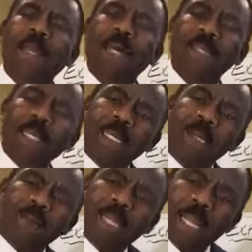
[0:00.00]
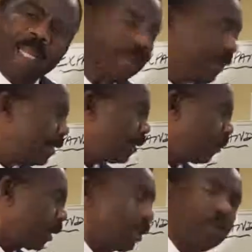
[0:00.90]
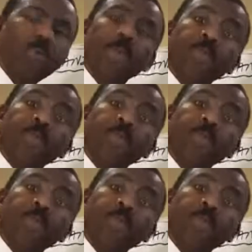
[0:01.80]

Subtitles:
And then near the end, we're going to do the